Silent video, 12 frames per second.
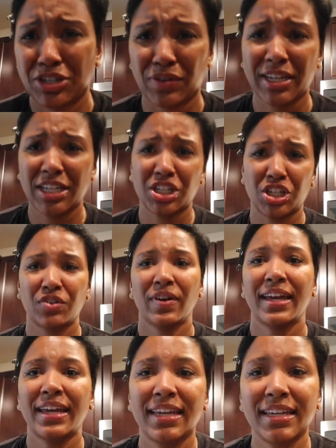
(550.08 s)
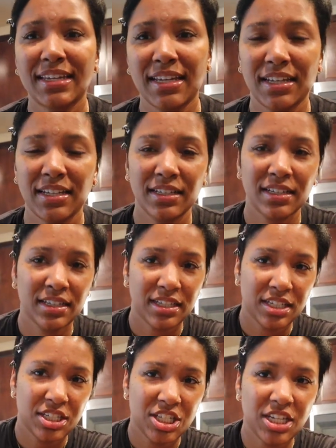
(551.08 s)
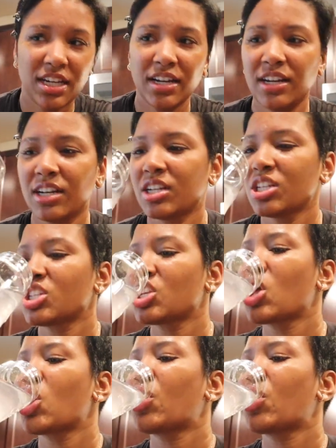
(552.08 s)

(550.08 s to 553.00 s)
drink it straight. Cheers.